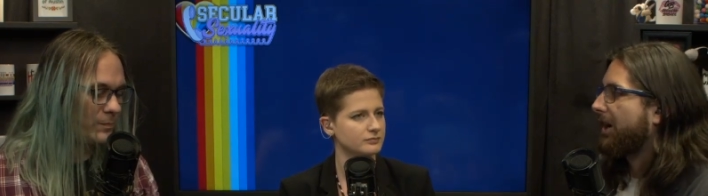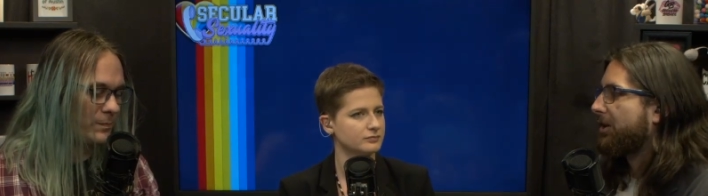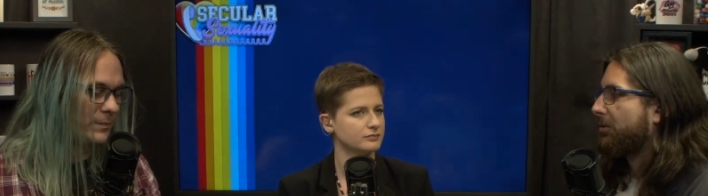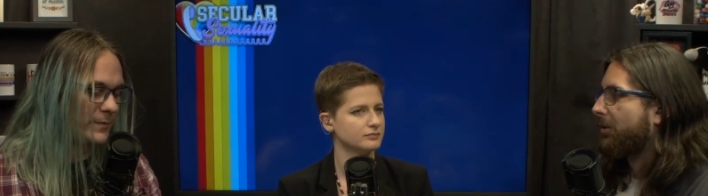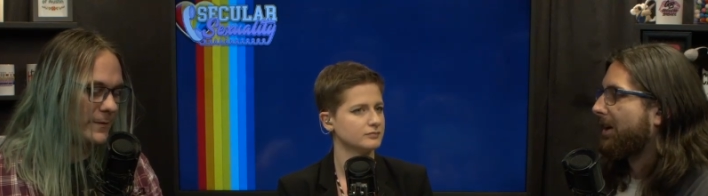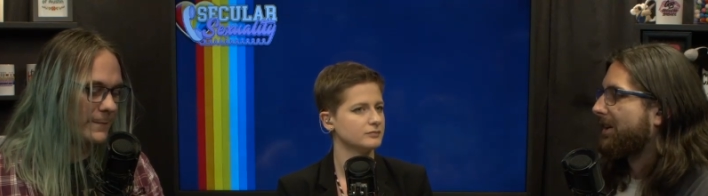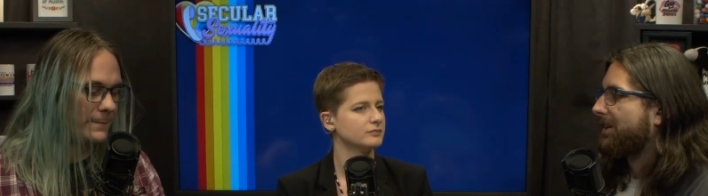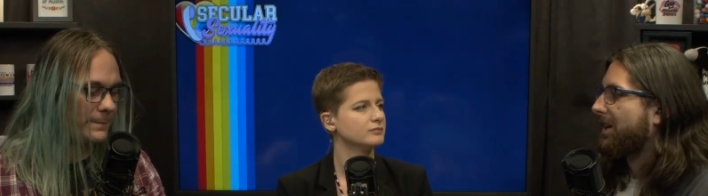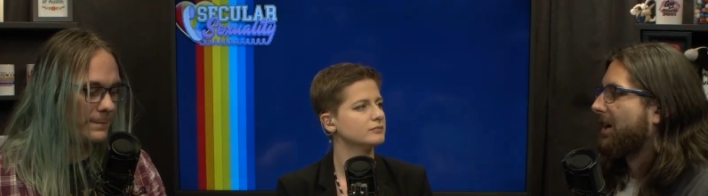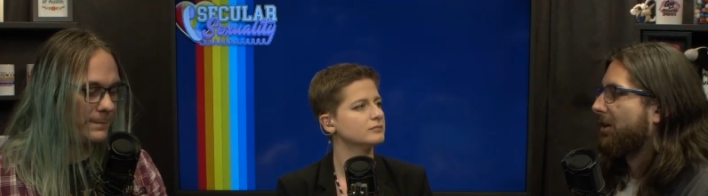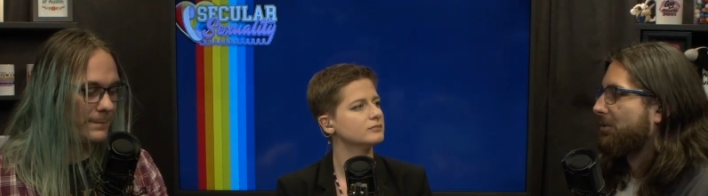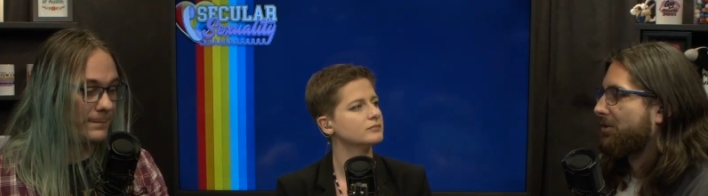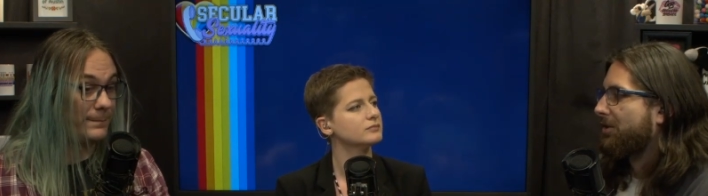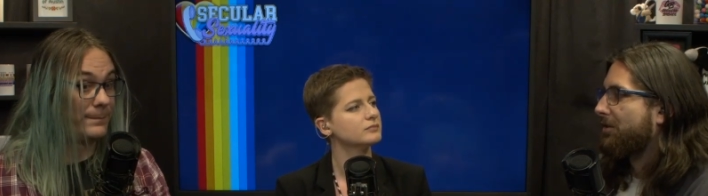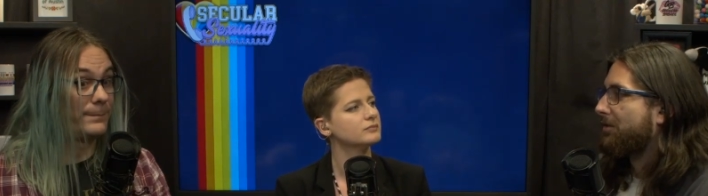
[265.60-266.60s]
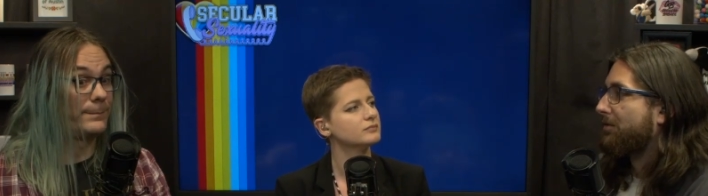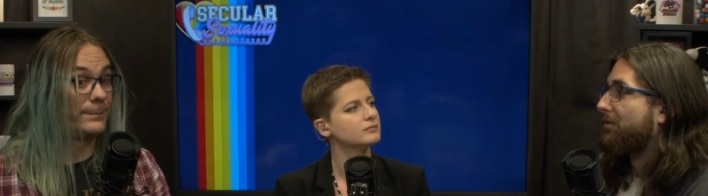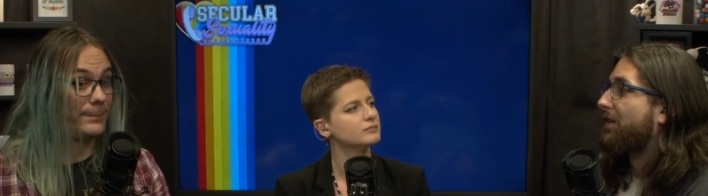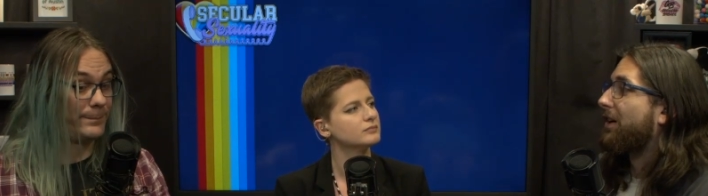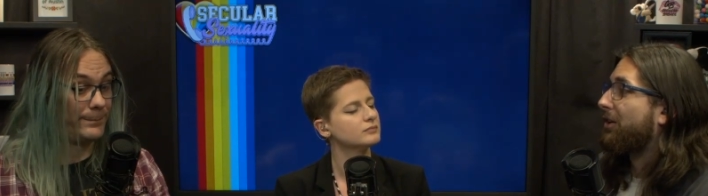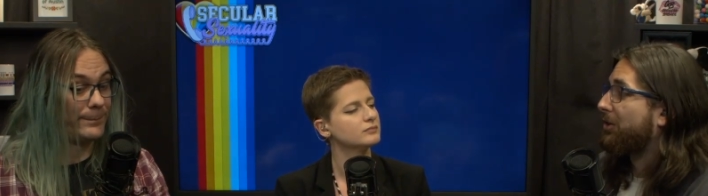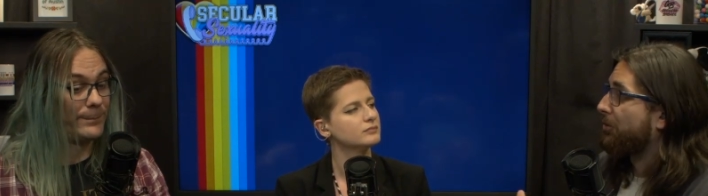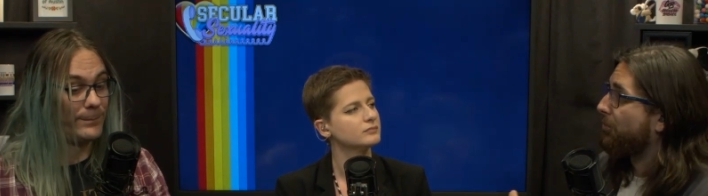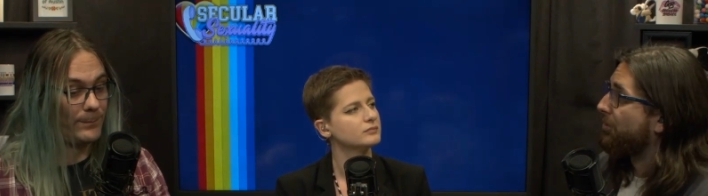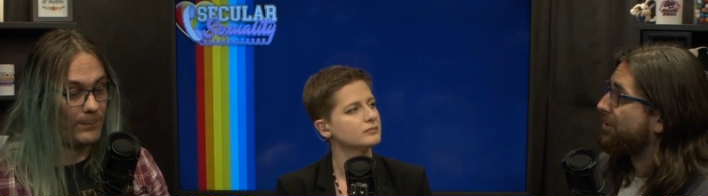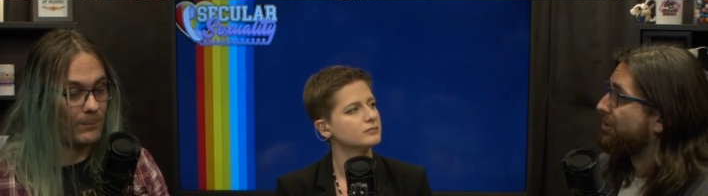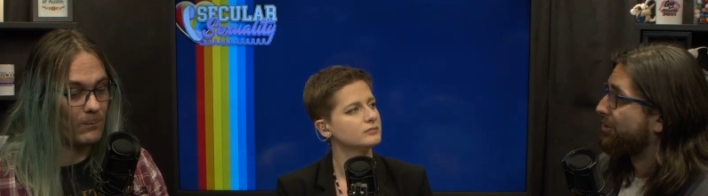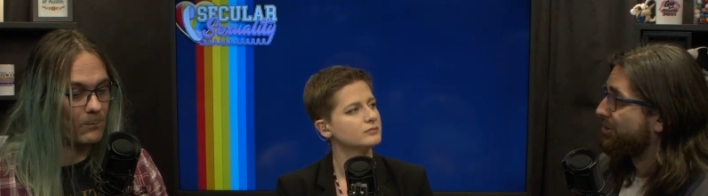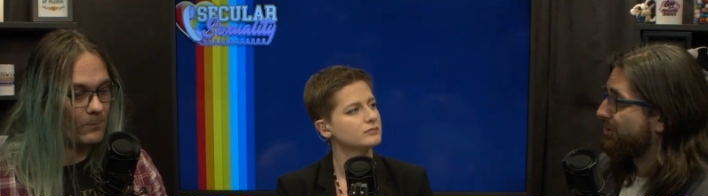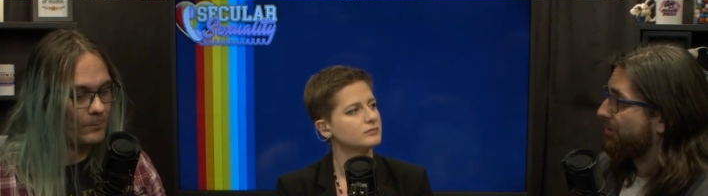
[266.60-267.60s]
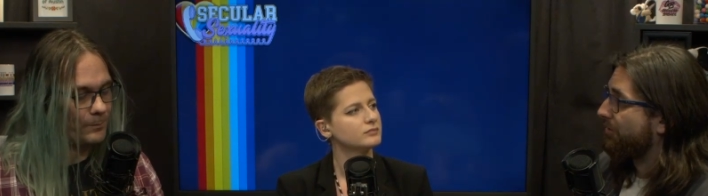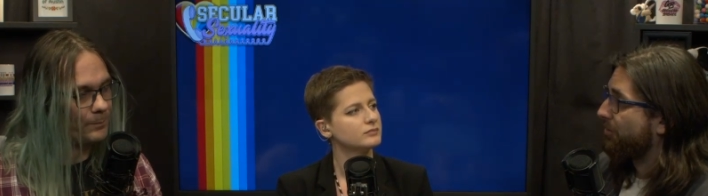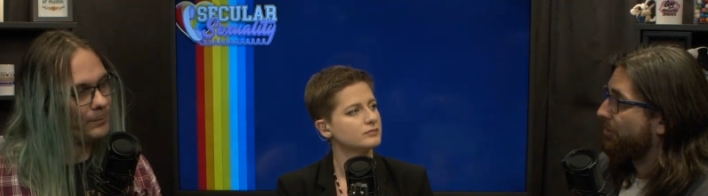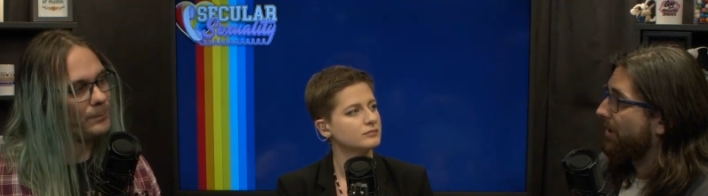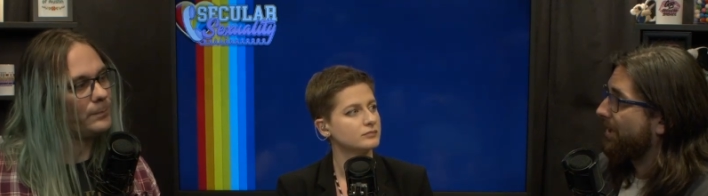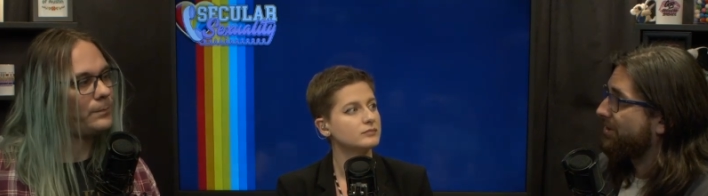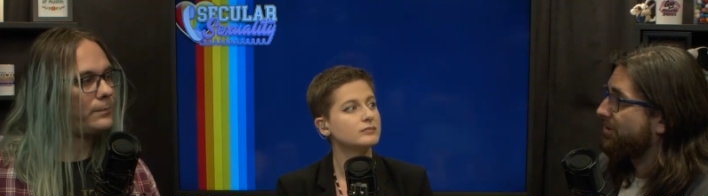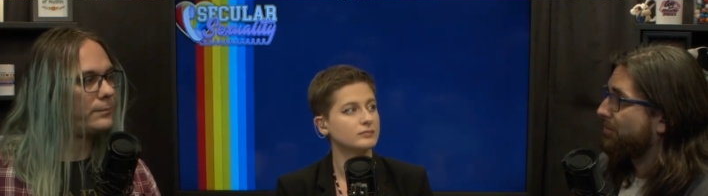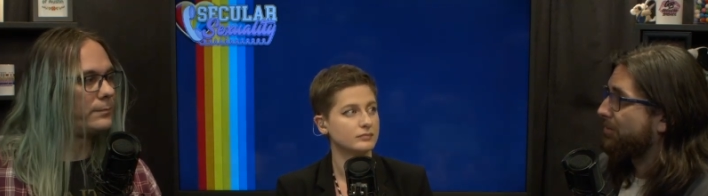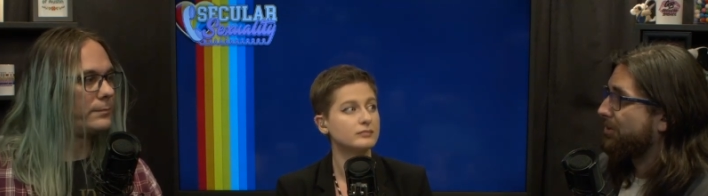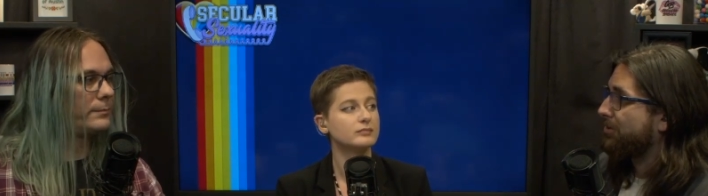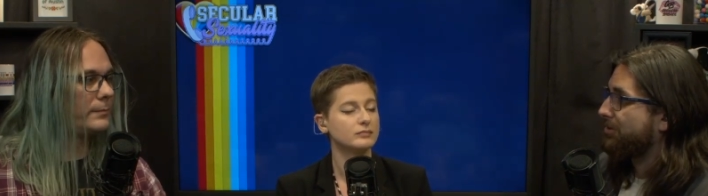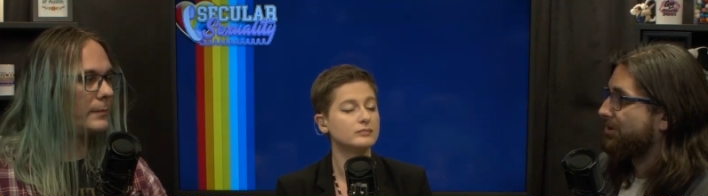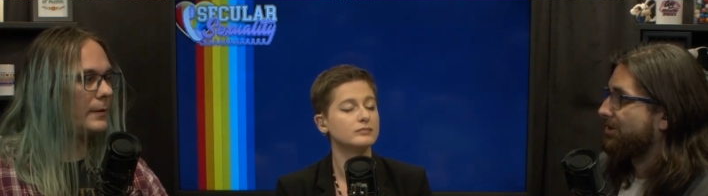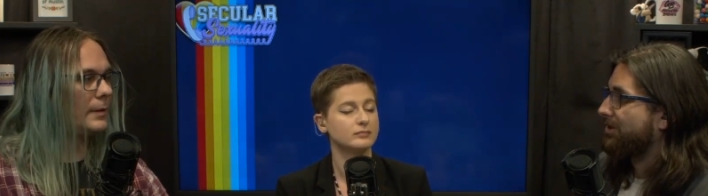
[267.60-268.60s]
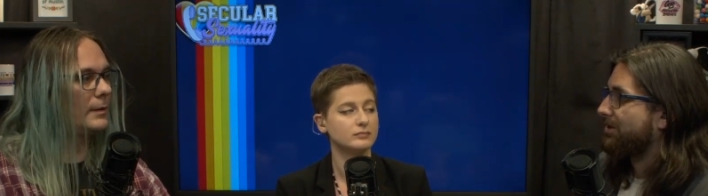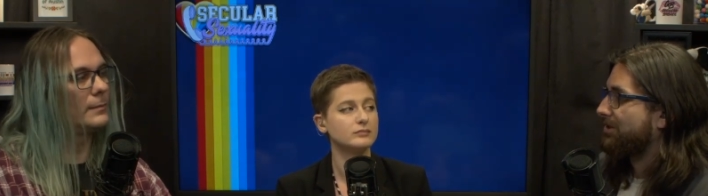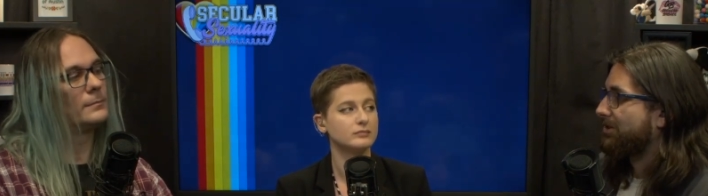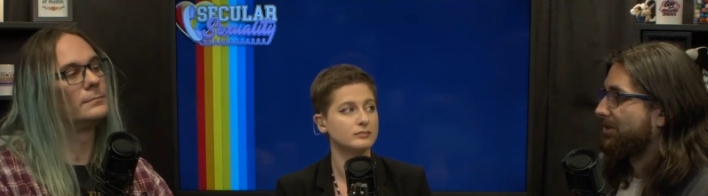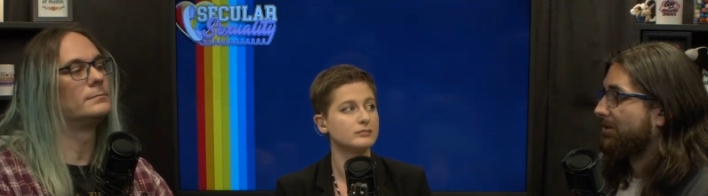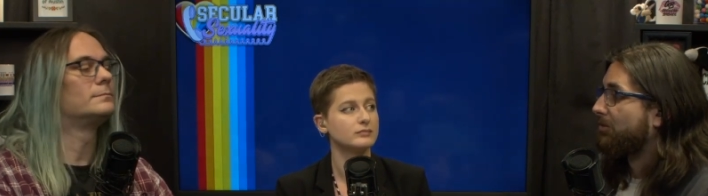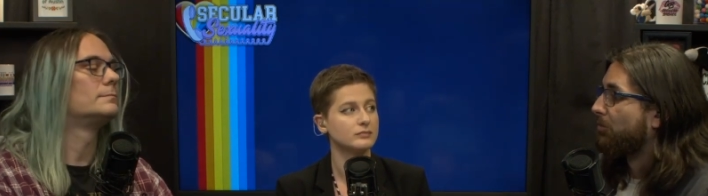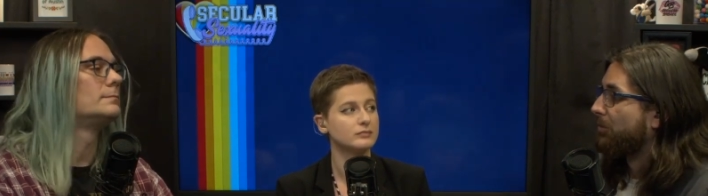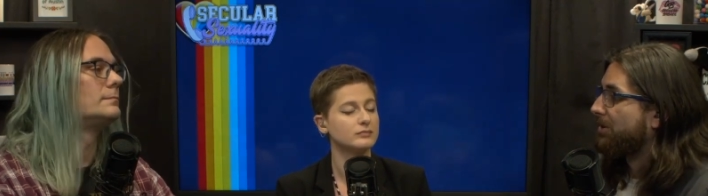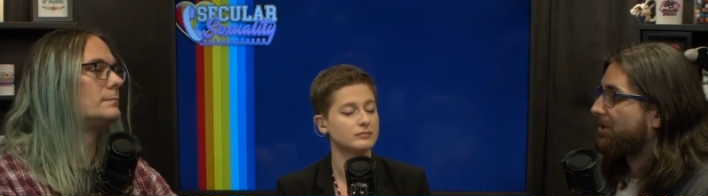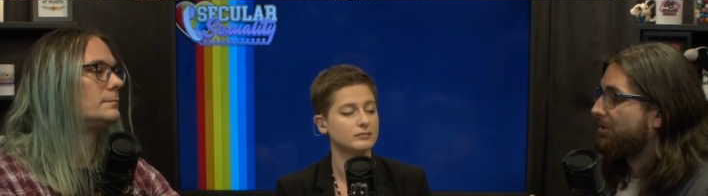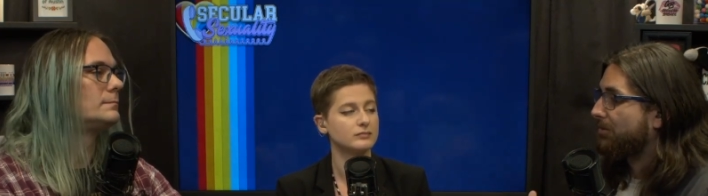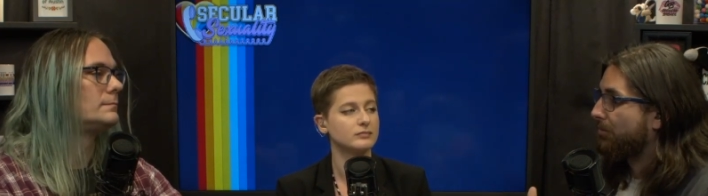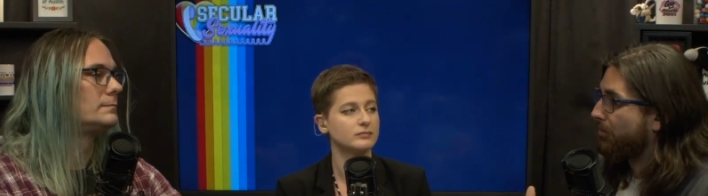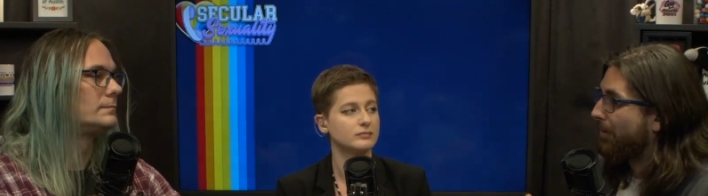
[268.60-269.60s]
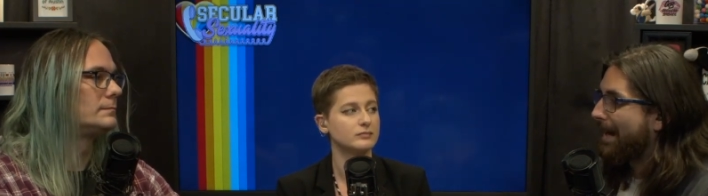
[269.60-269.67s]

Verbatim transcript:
Speaker 1: China right now and the mm -hmm. very real civil rights abuses, and we